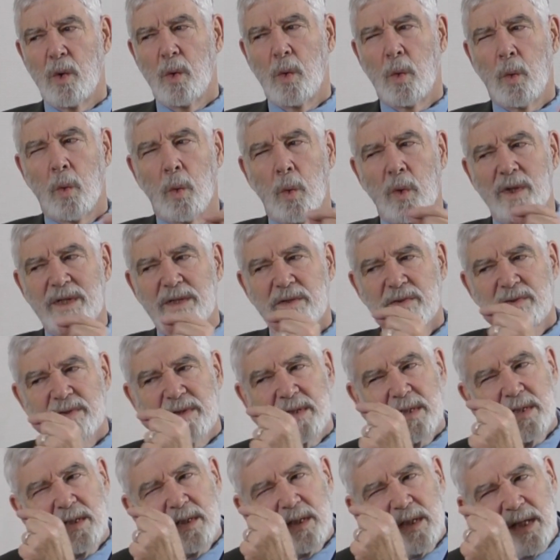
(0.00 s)
what is
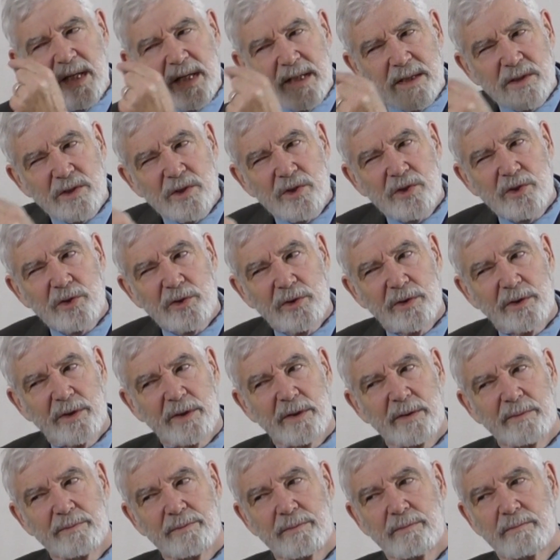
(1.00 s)
the nature
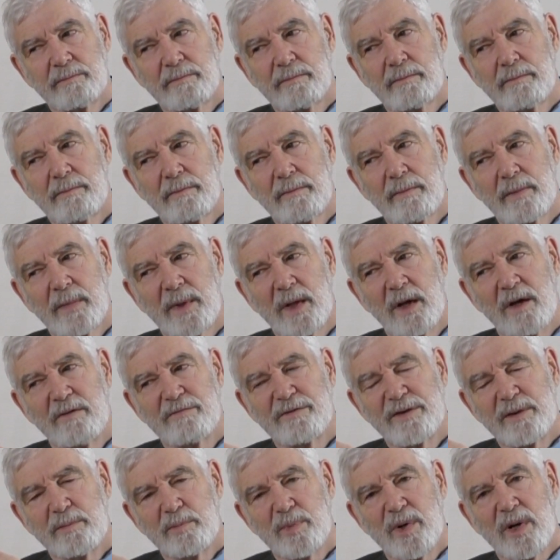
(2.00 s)

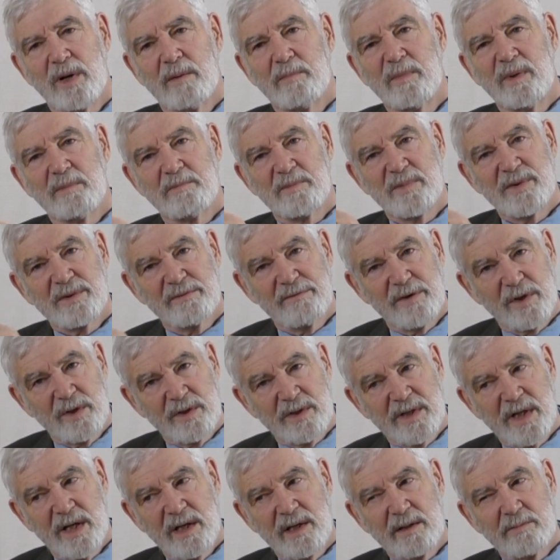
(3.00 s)
of the problems of our
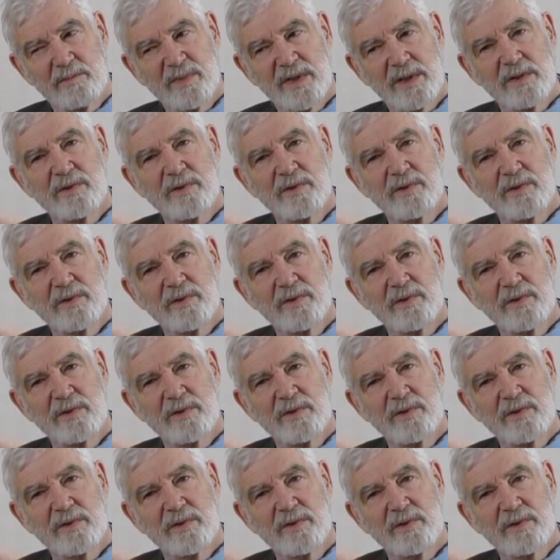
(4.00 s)
times?